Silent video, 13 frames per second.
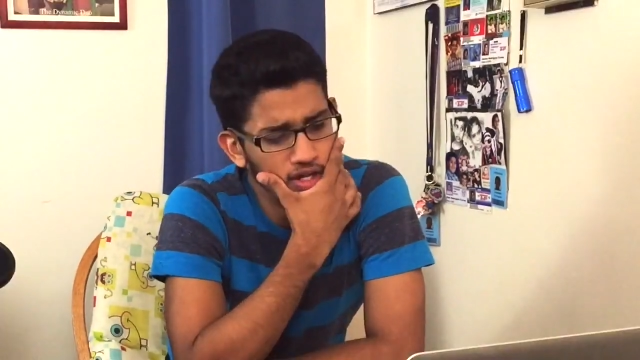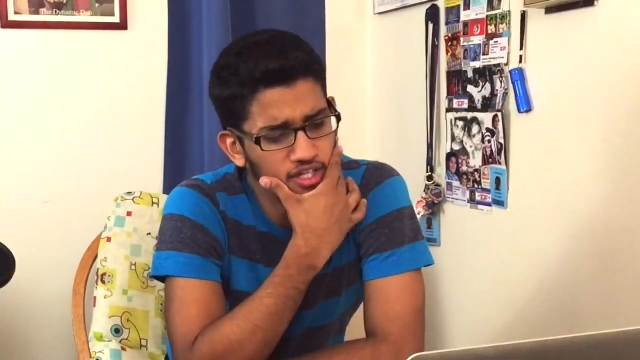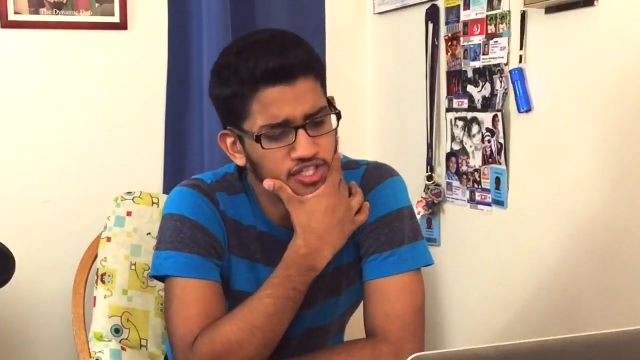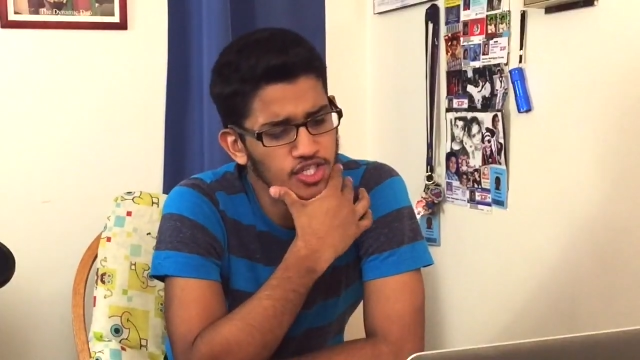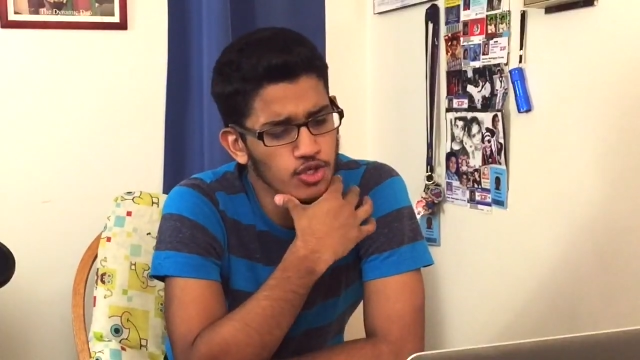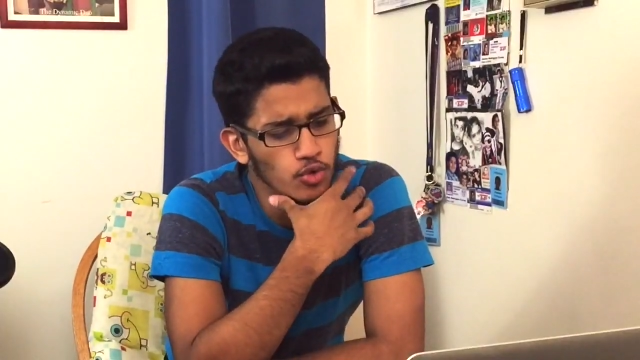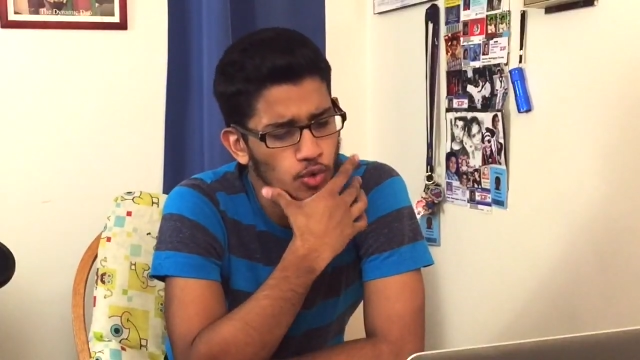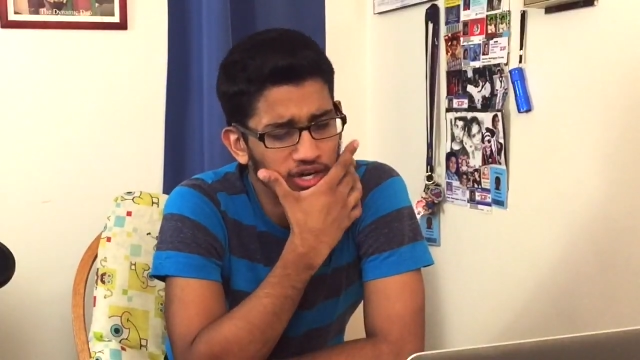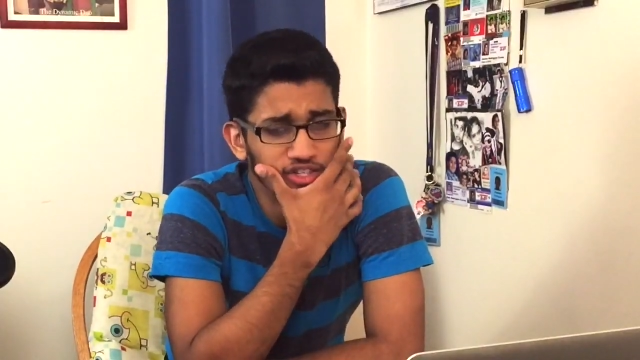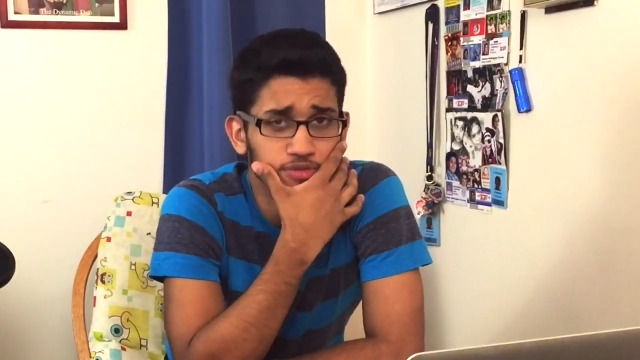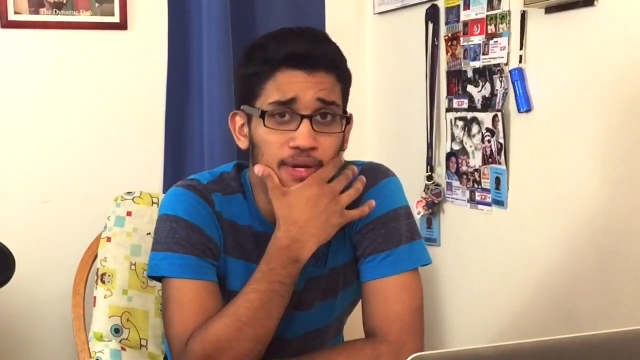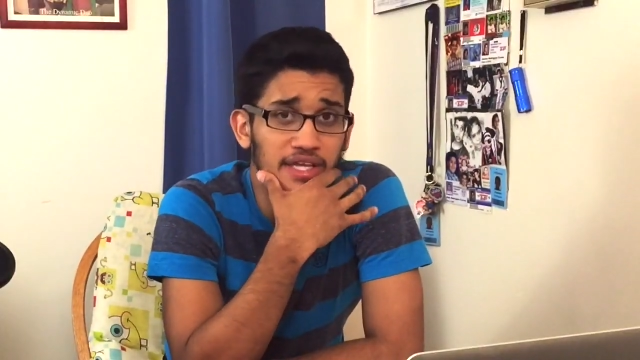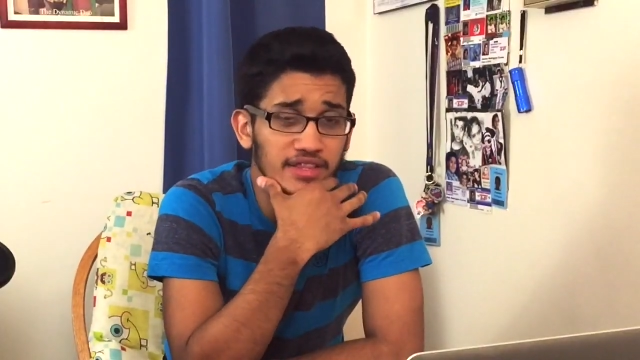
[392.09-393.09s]
let's see who else
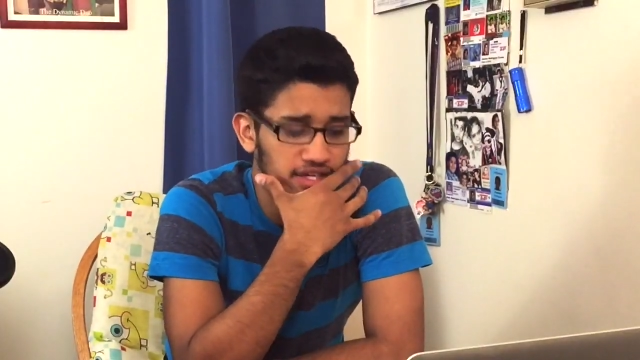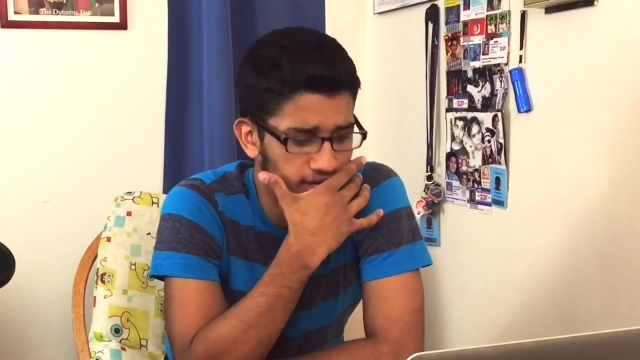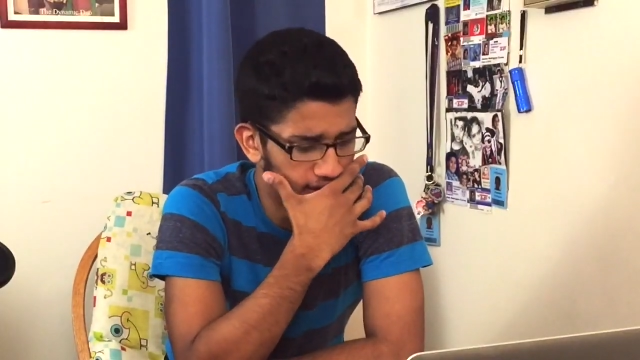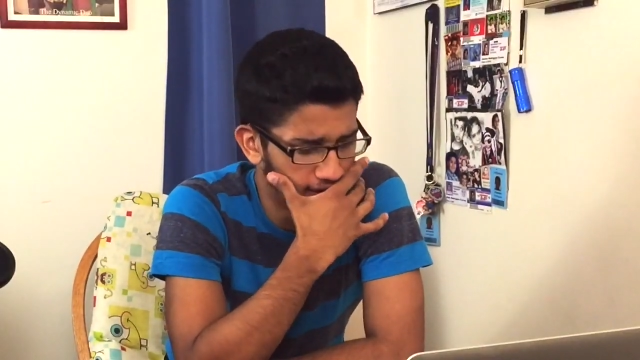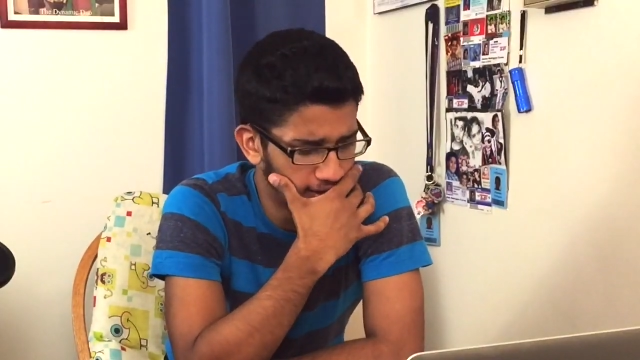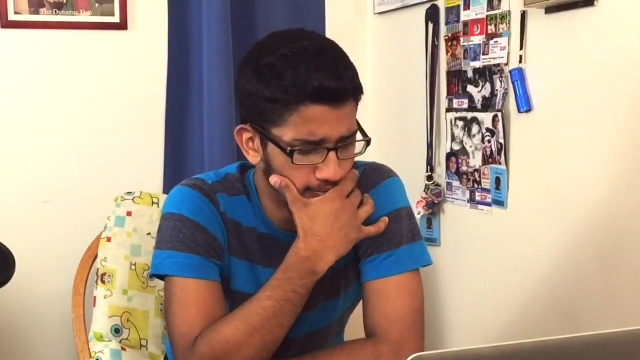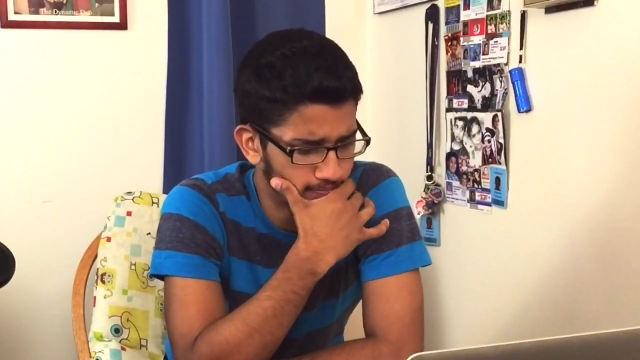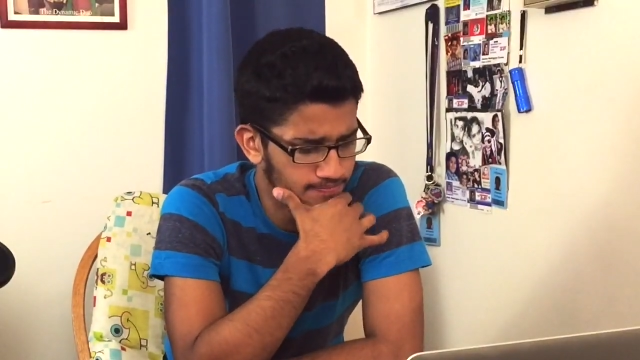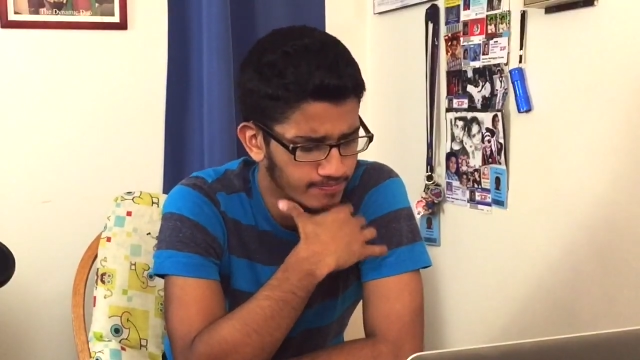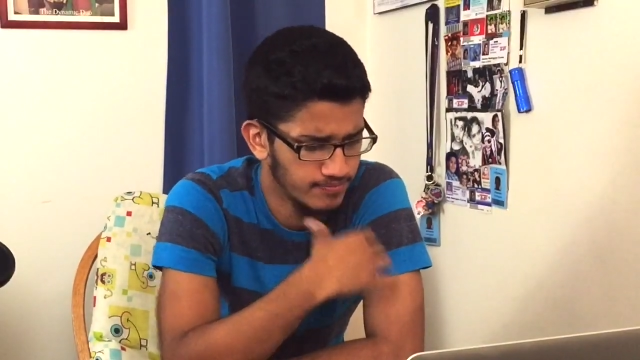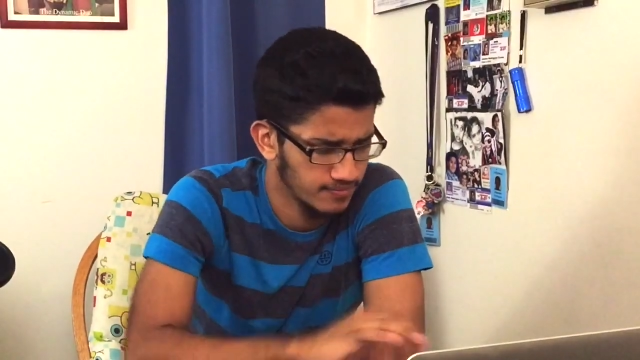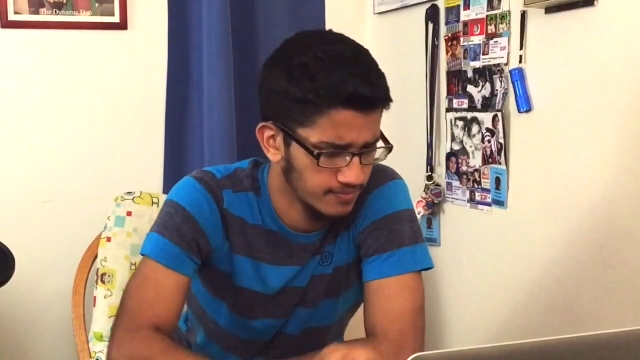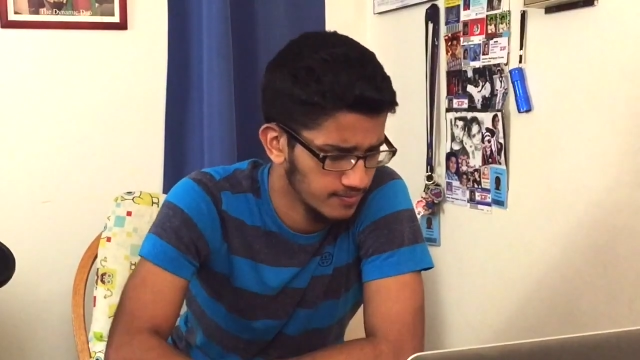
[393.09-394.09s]
made the cut.
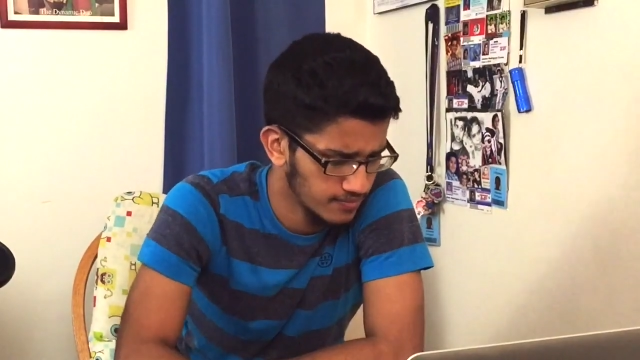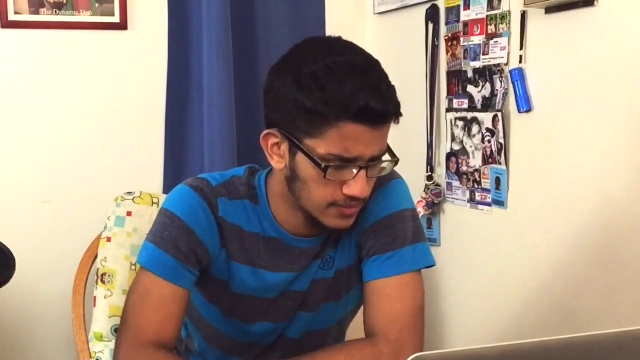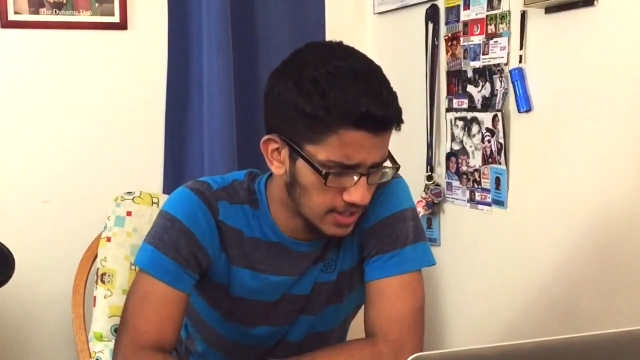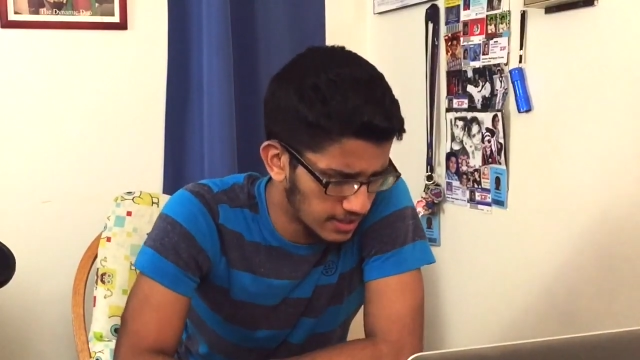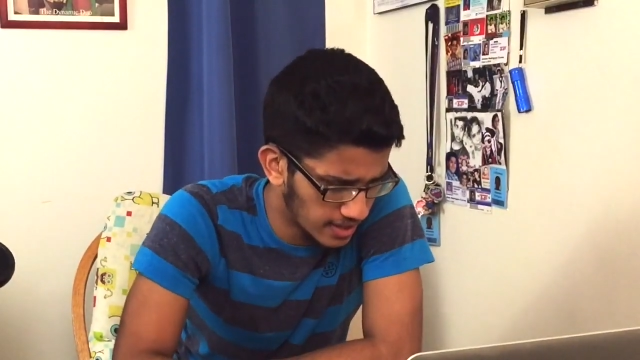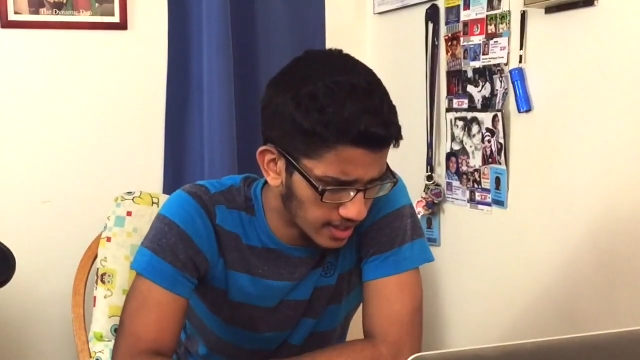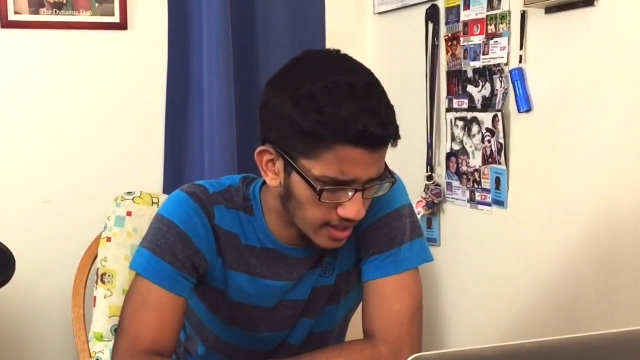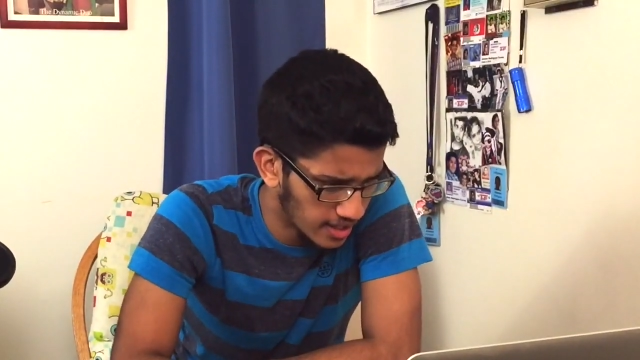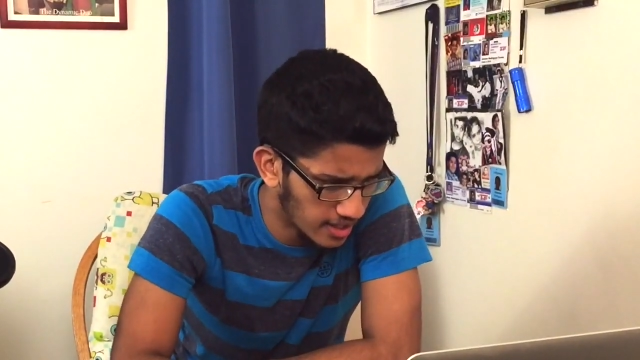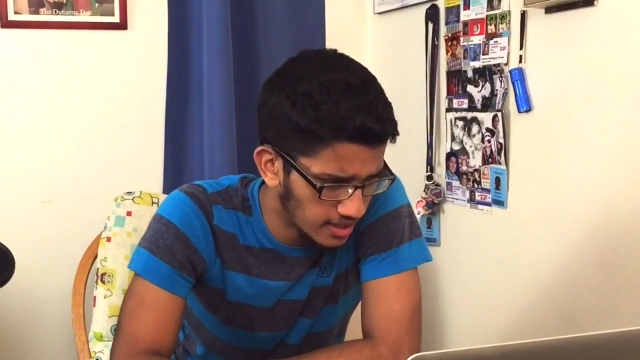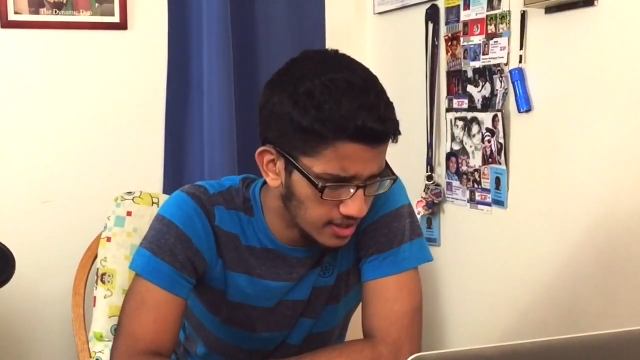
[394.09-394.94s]
Okay.